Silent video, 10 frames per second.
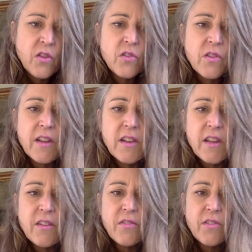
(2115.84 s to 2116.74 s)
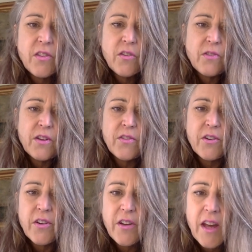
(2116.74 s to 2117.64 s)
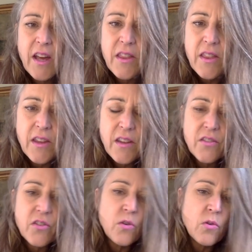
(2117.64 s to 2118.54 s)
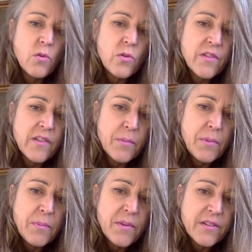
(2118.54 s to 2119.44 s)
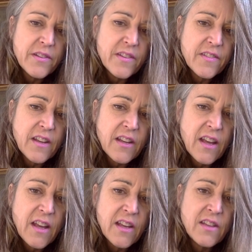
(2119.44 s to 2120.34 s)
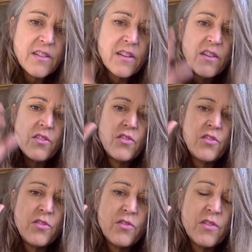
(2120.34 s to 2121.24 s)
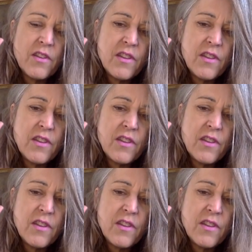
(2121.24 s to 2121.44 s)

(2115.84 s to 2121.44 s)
so they leave the river and these old sleepy buildings and head into the